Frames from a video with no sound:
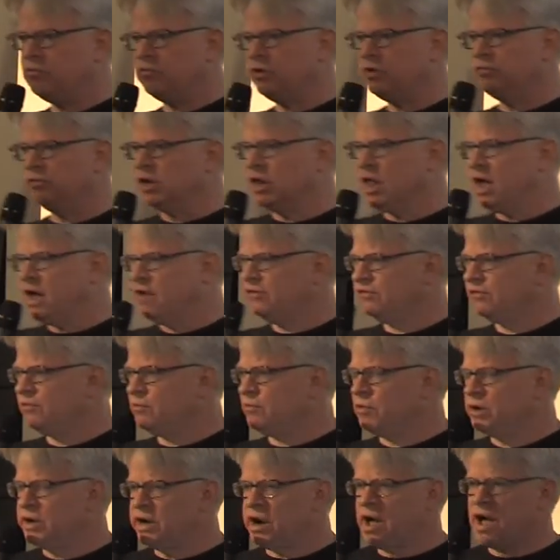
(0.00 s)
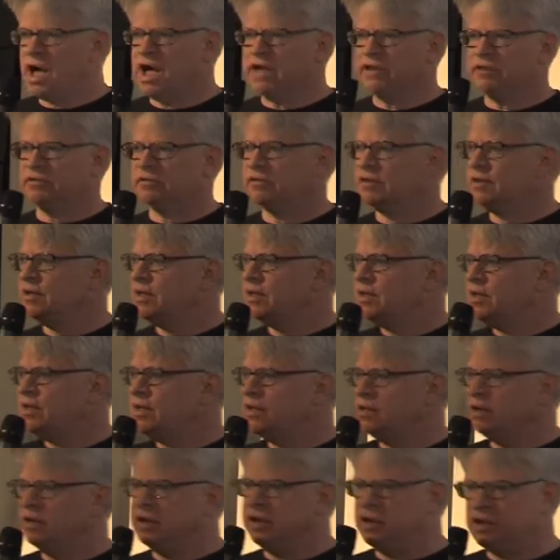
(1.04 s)
we realize that we're not
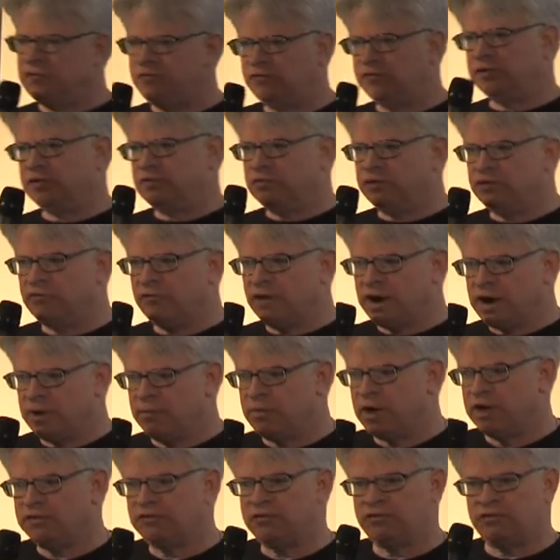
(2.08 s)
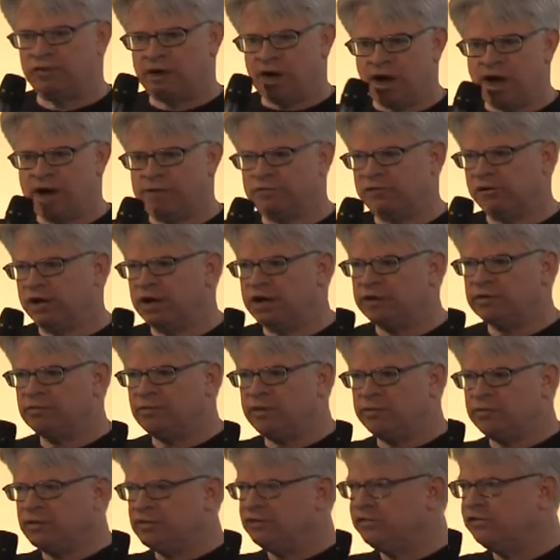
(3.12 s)
gifted with very much of an object
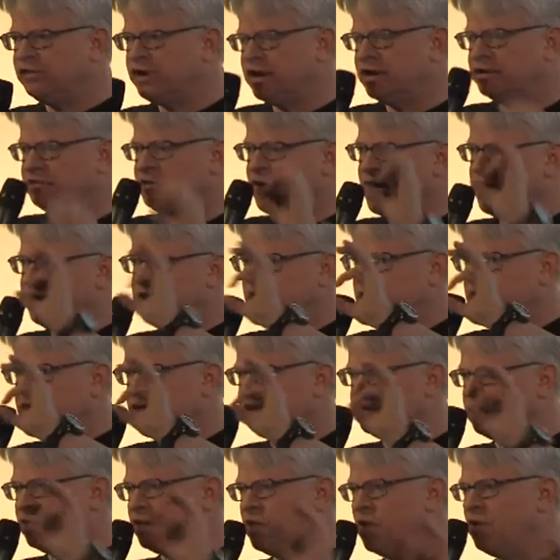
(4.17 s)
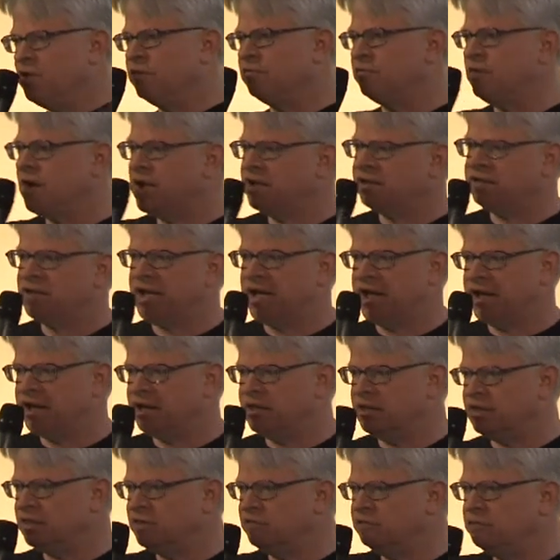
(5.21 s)
when we're seeing a tiny little glowing
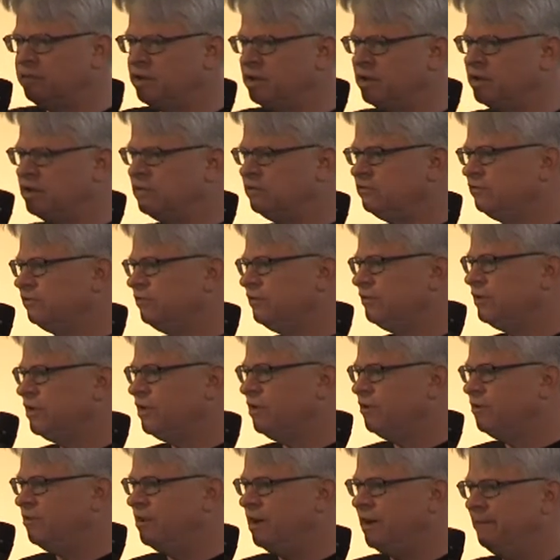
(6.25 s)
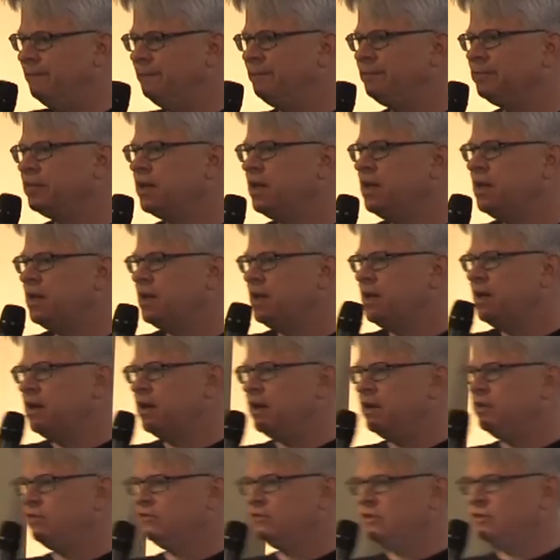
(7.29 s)
rectangle as big as, you know,
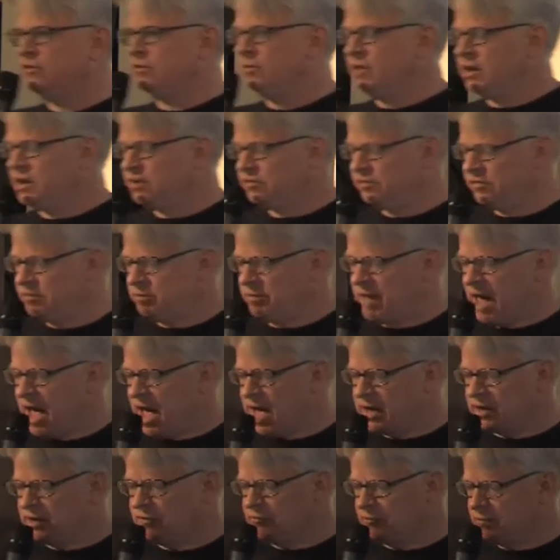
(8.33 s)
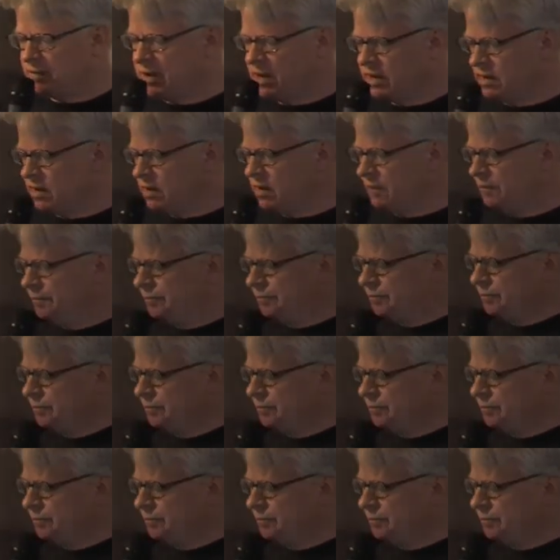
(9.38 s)
as big as a pat of butter.